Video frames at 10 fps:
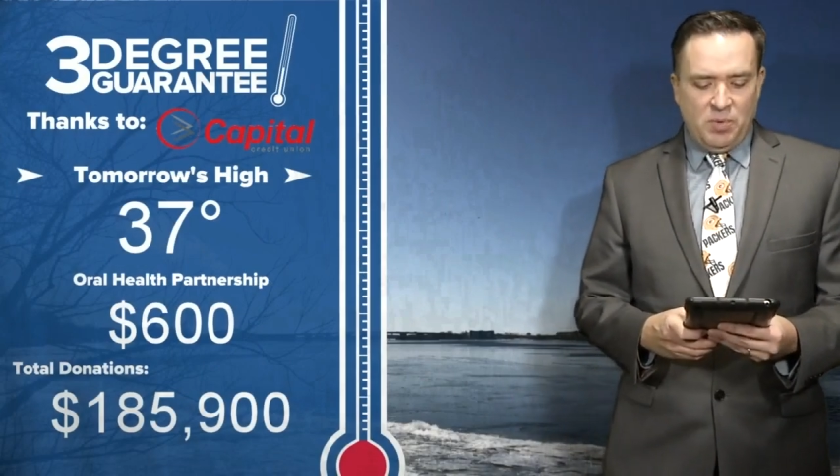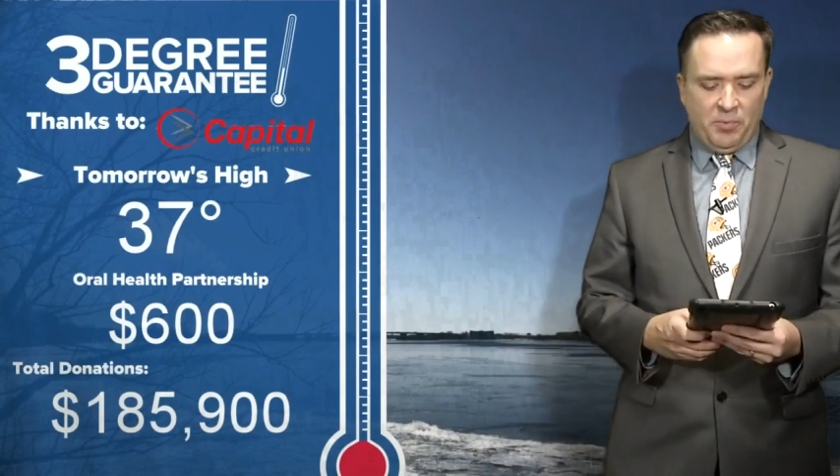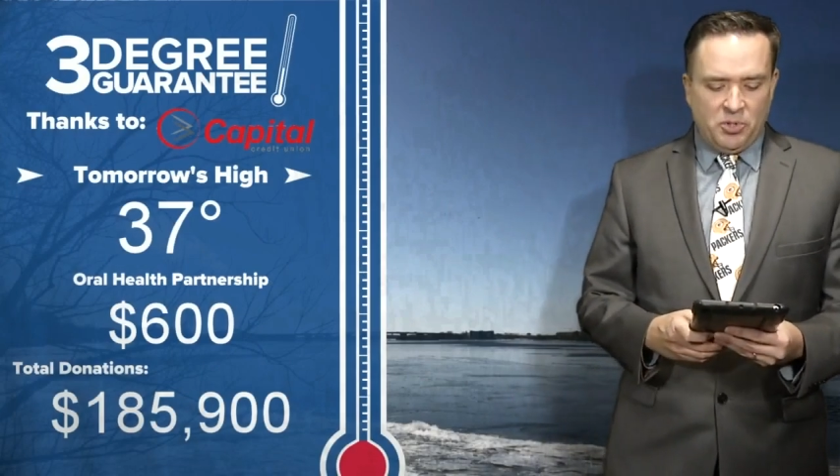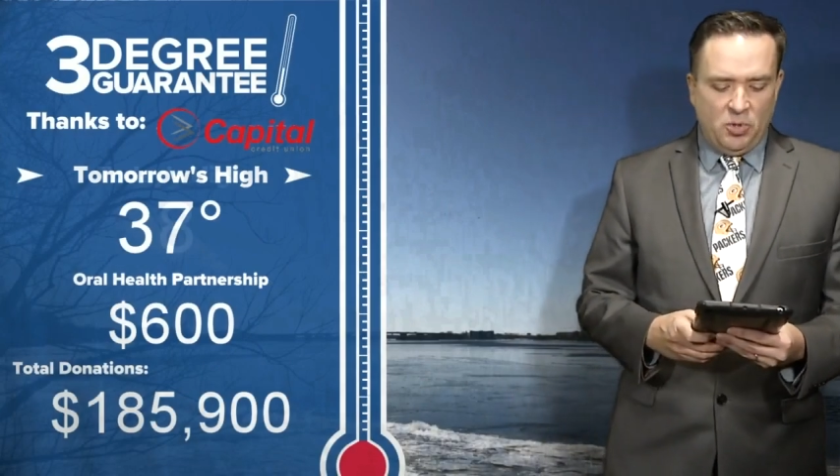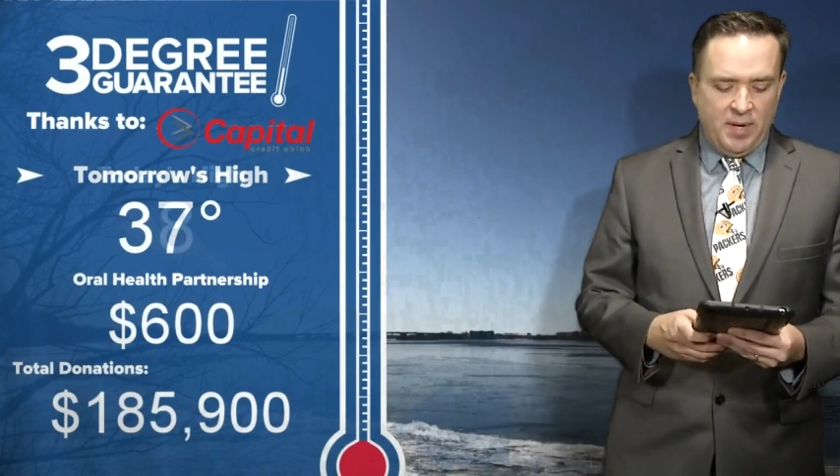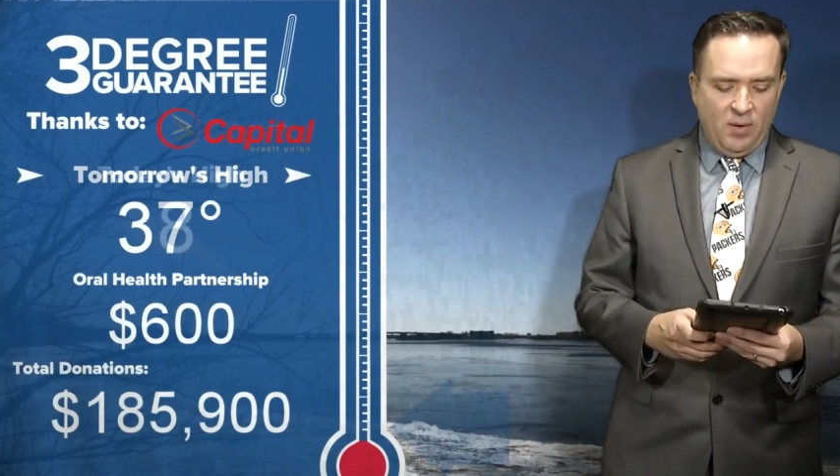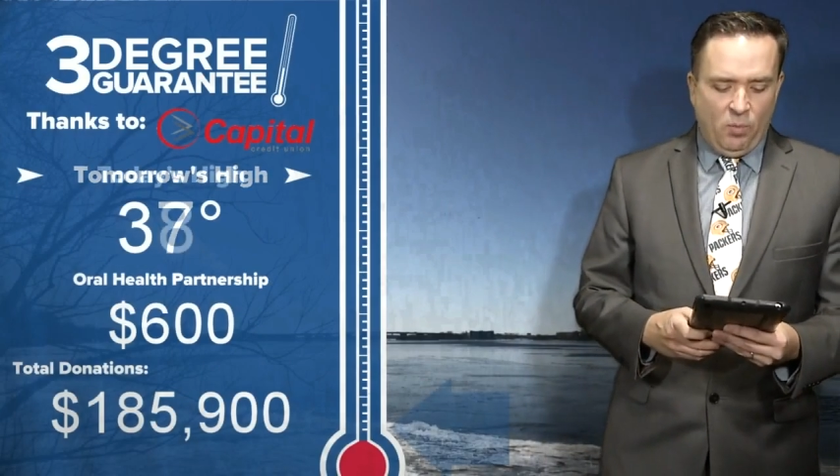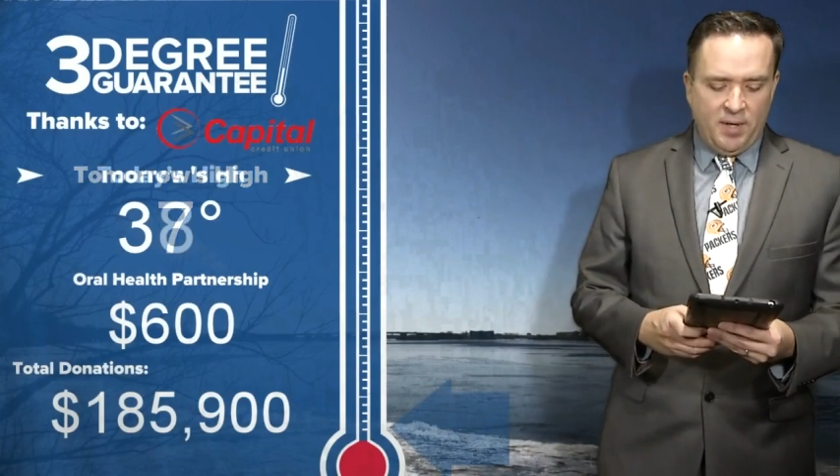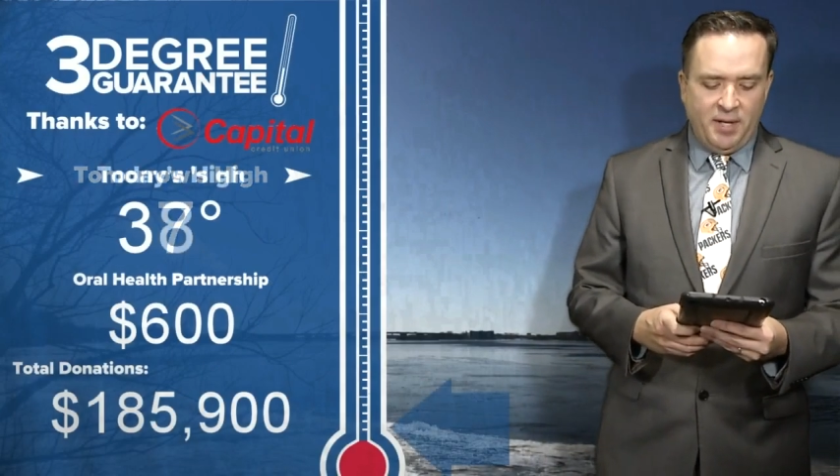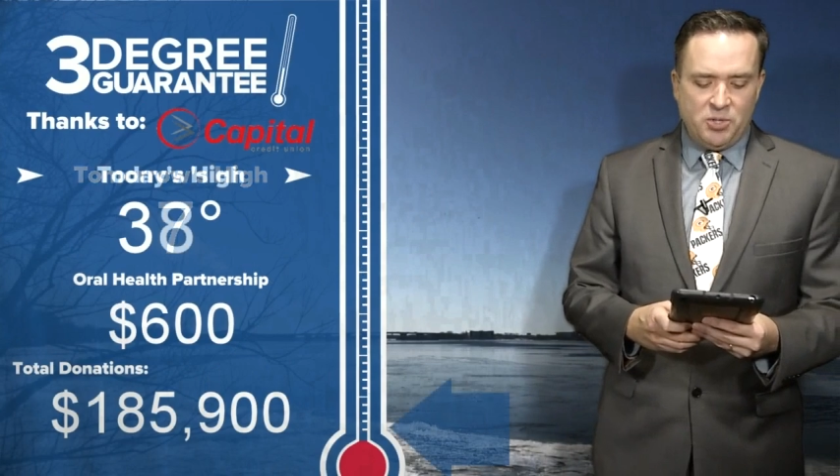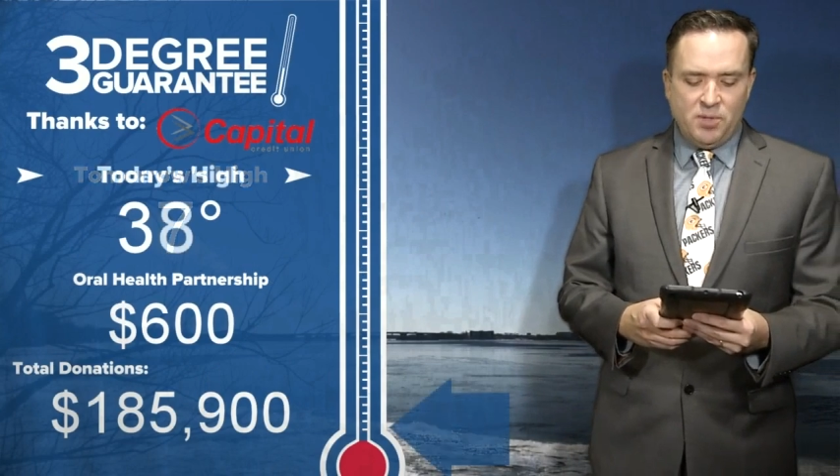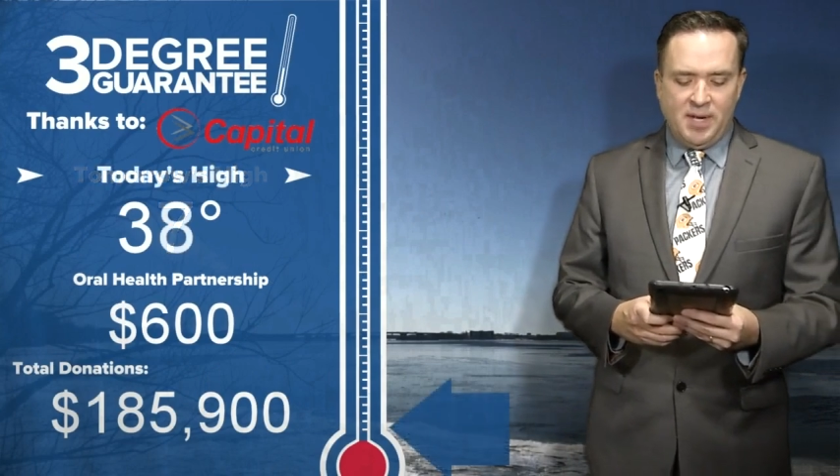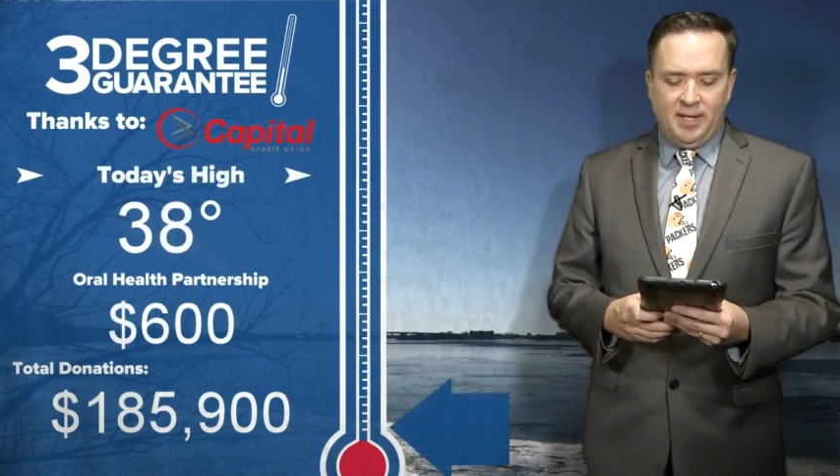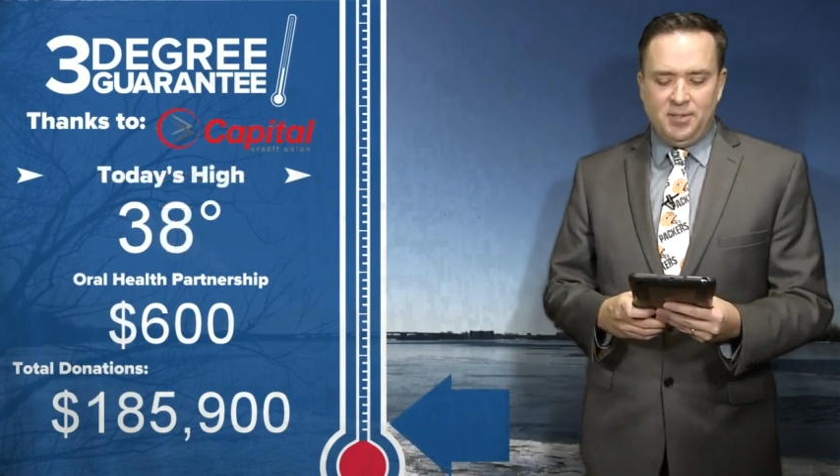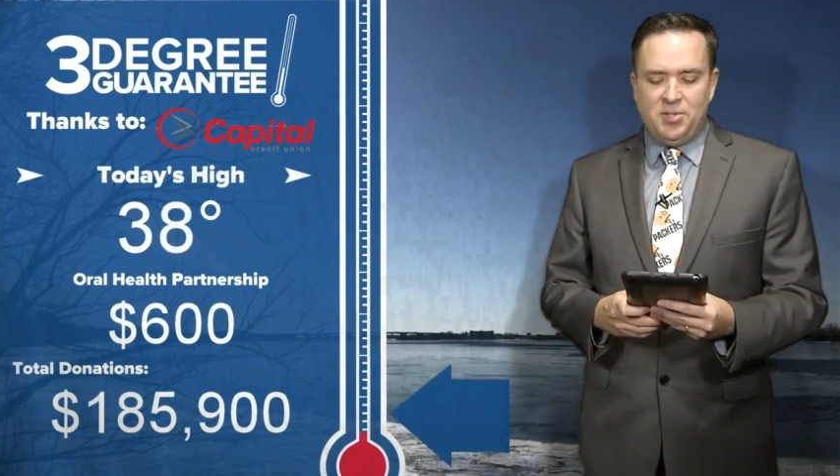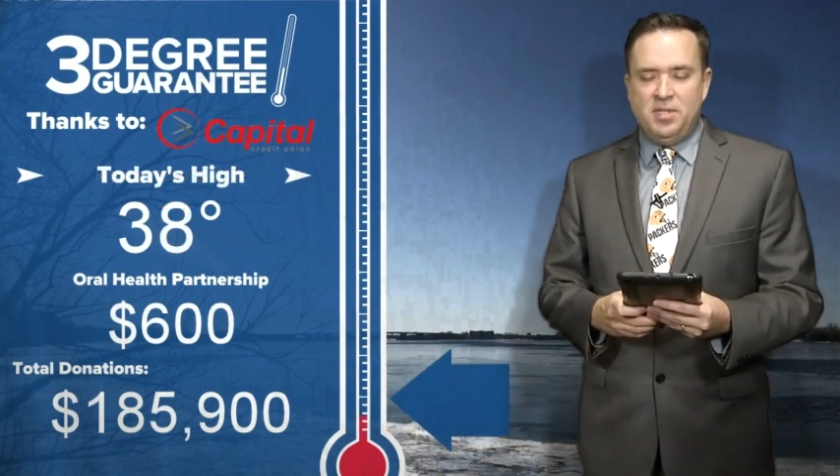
we will donate $100